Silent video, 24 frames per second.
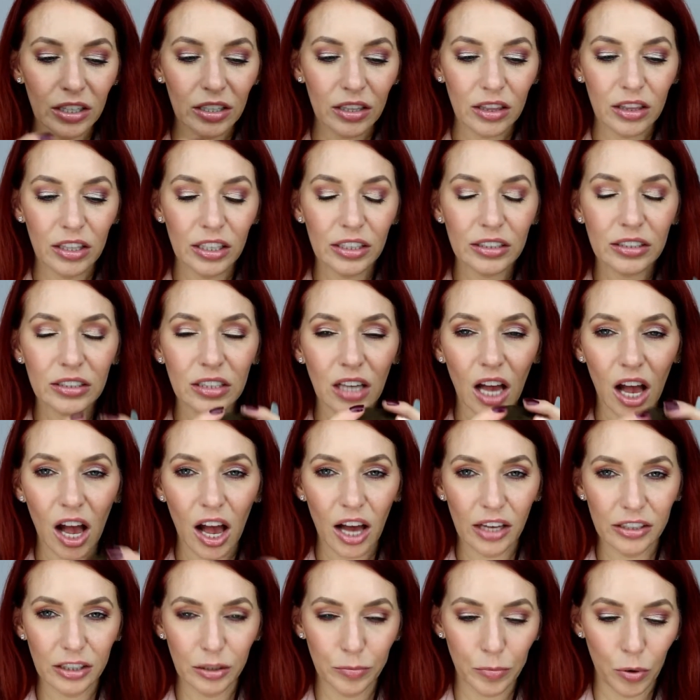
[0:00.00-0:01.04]
This
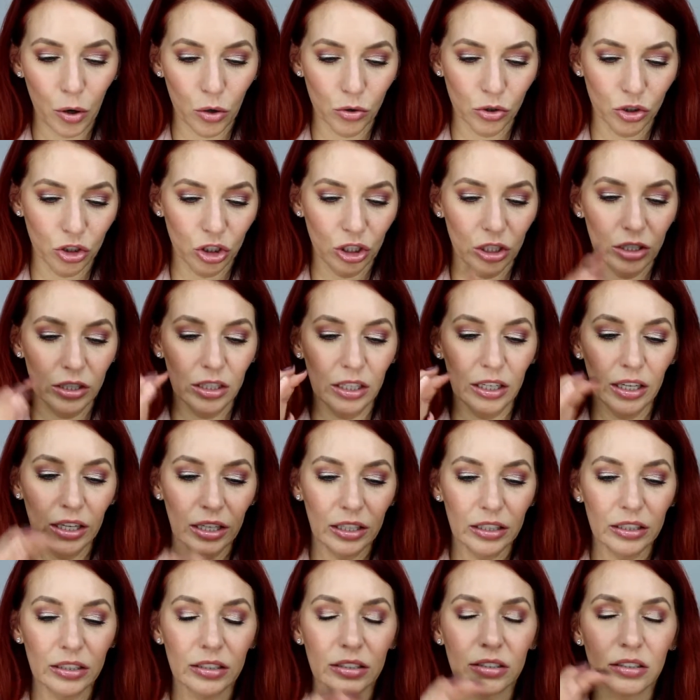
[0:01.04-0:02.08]
honey potion
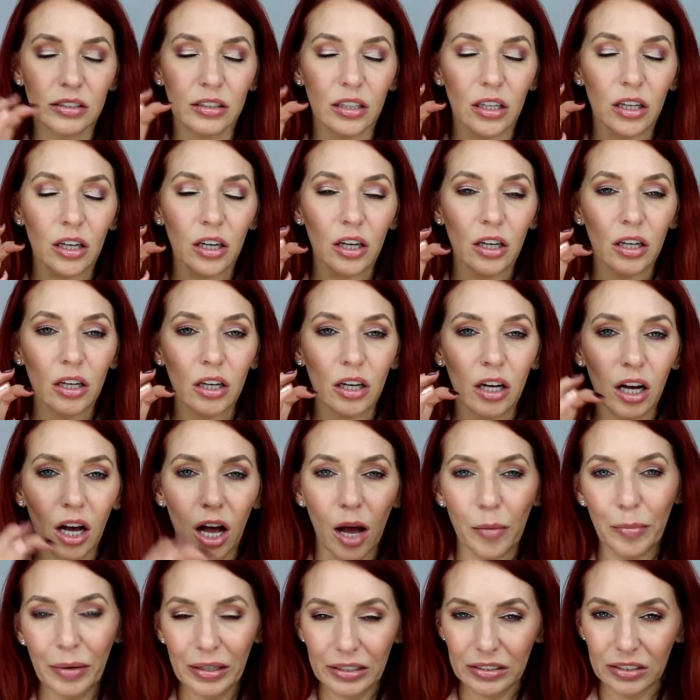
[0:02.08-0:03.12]
is
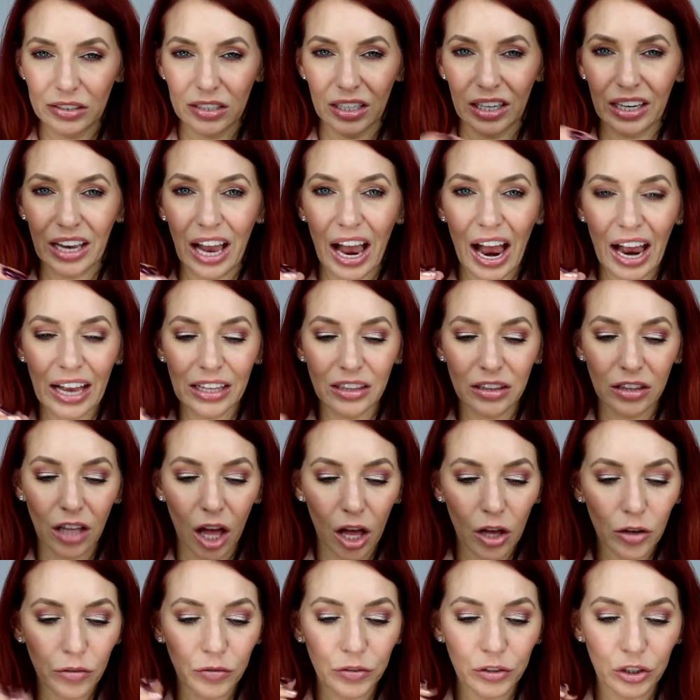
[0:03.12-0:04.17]
amazing. I
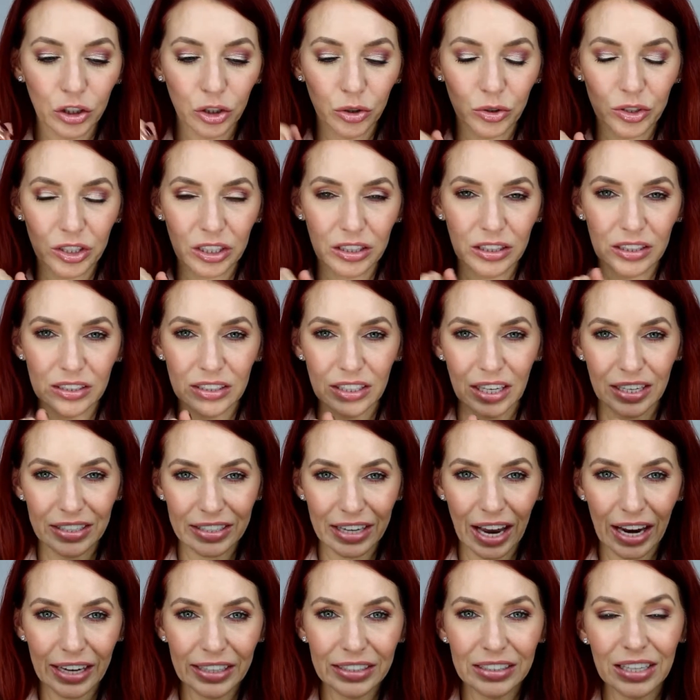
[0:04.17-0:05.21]
love using this at
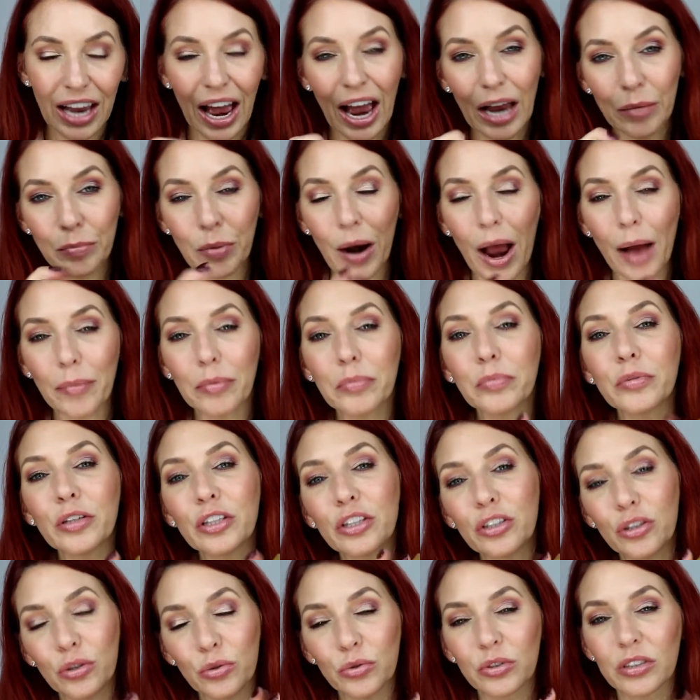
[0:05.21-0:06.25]
night. I probably
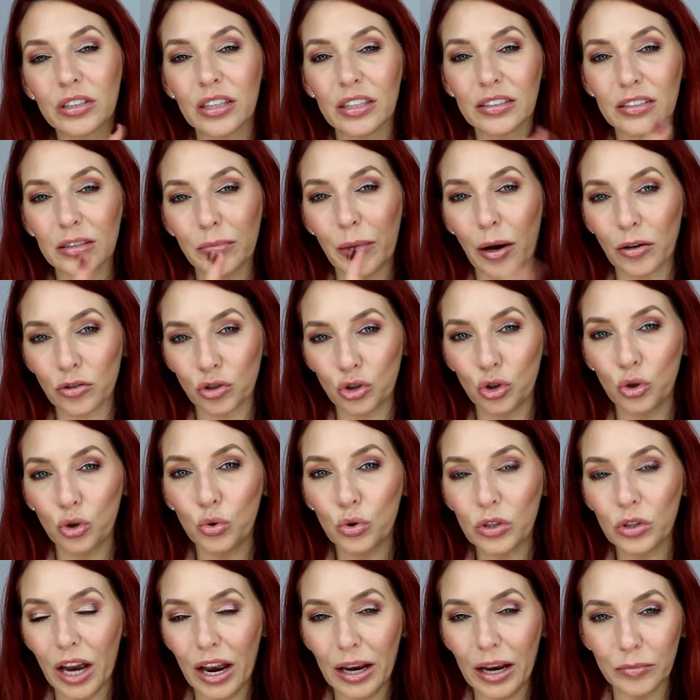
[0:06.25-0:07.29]
use this about
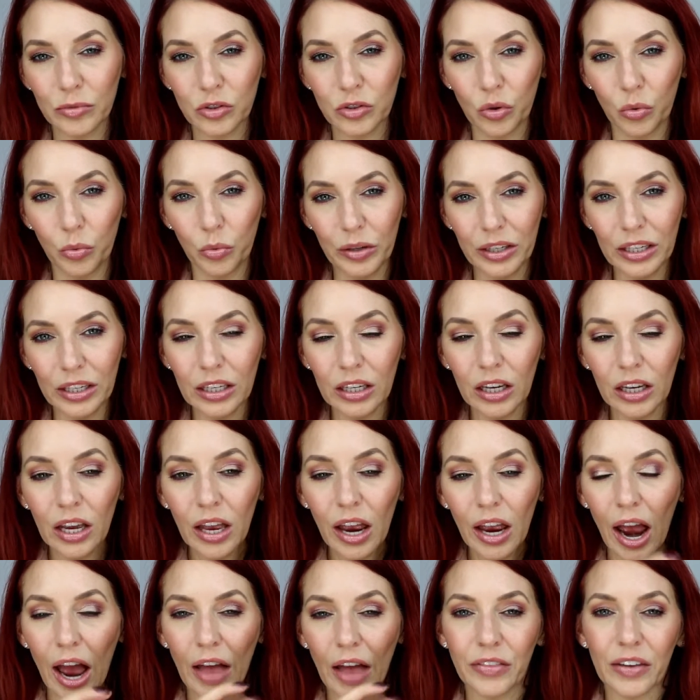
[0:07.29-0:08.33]
2 times a week,
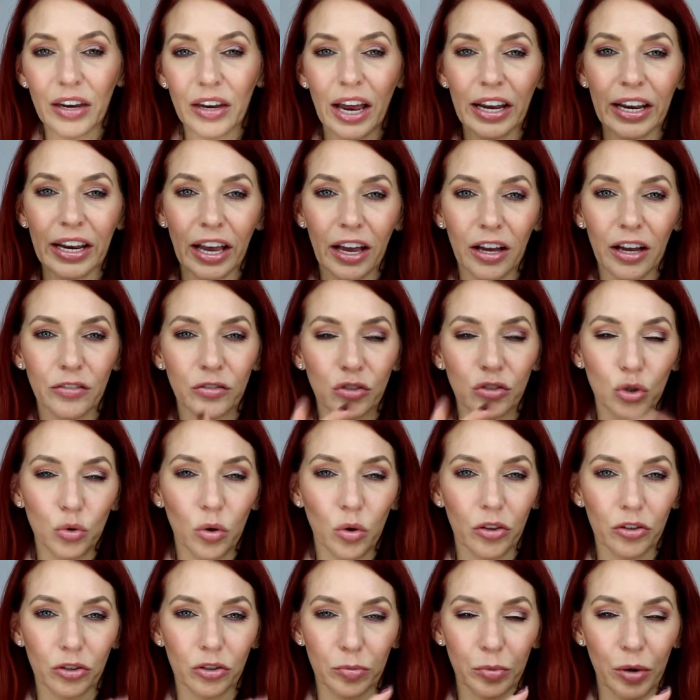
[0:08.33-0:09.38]
and then I have 2
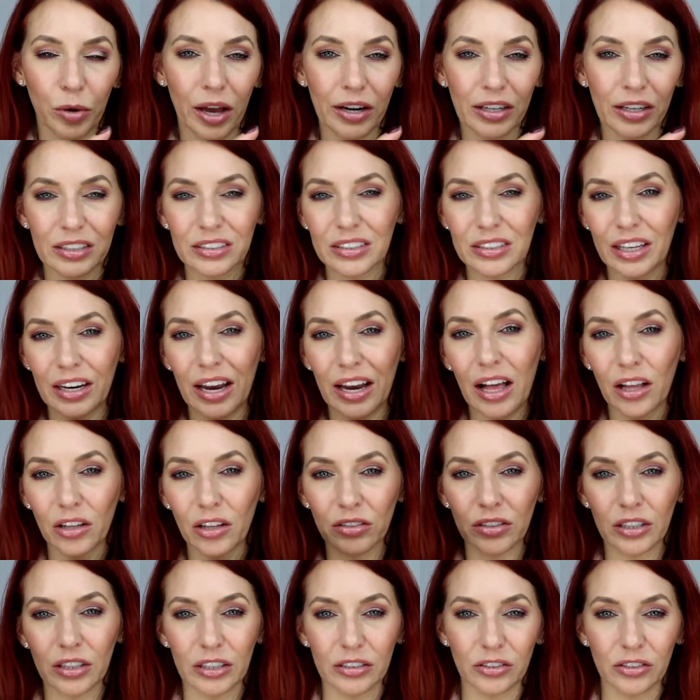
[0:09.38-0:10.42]
other products that
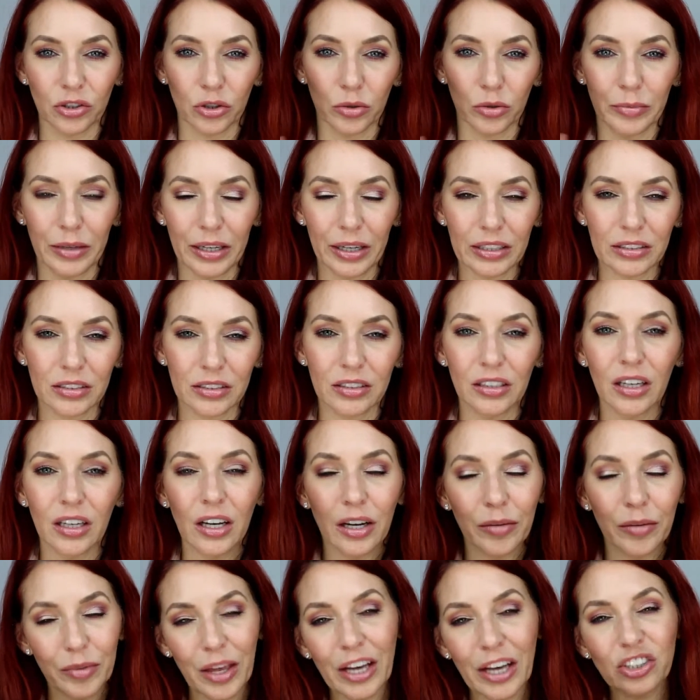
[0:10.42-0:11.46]
I'll intermix.
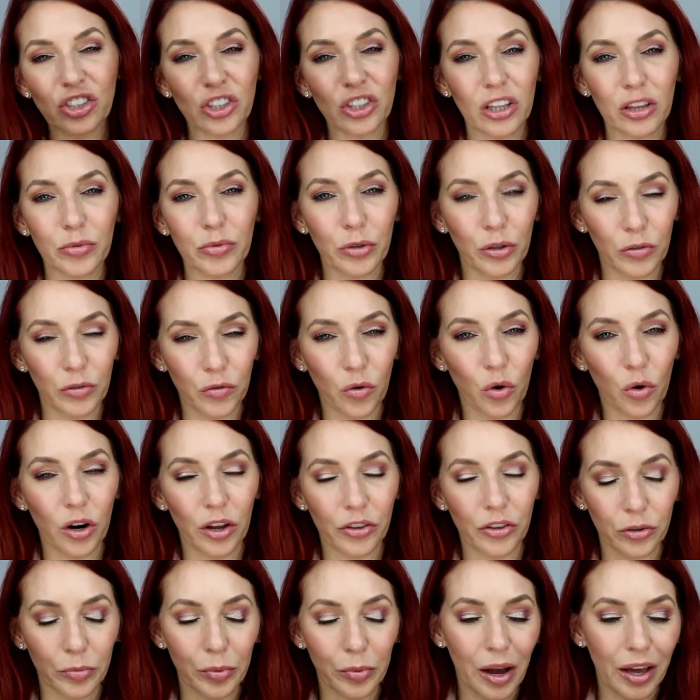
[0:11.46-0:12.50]
Actually 3 or 4
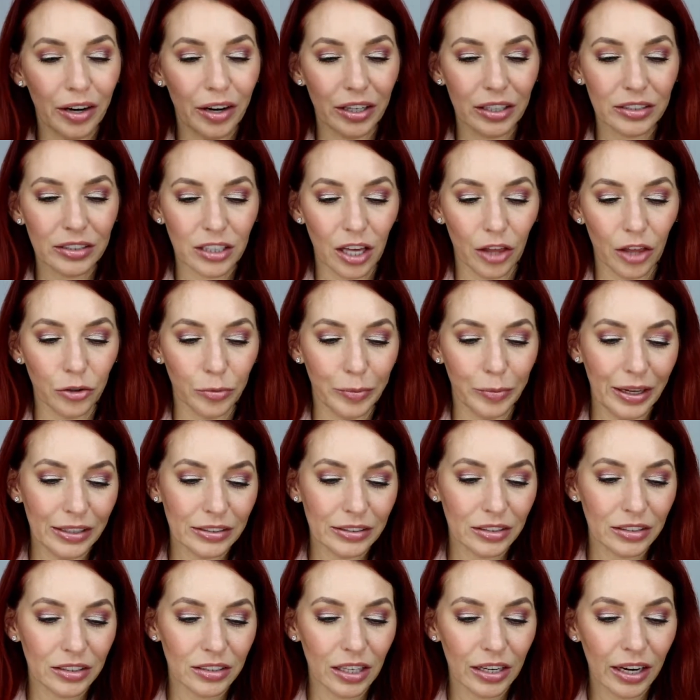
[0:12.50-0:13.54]
other products, other
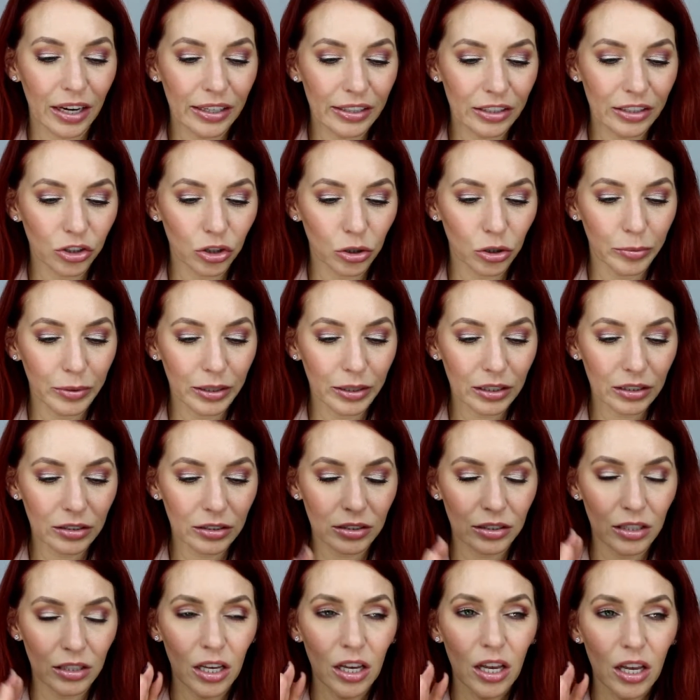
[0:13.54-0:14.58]
masks that I
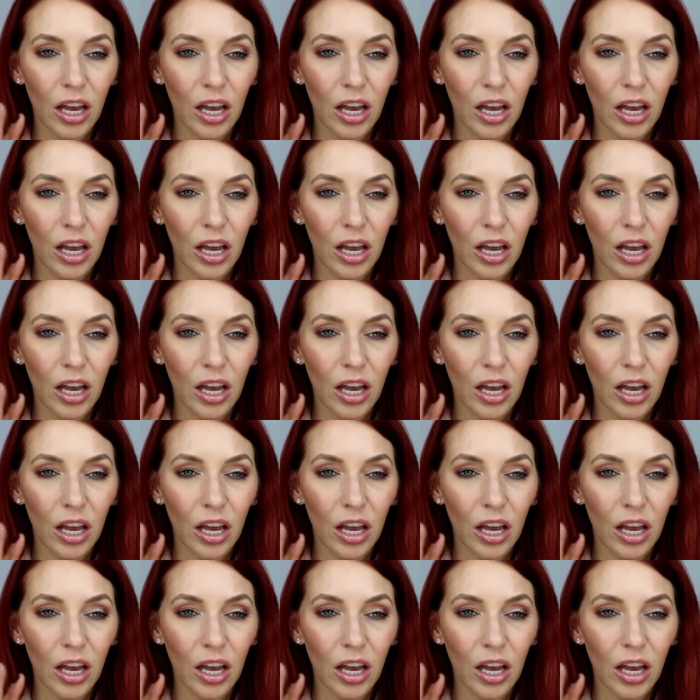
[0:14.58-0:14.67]
intermix.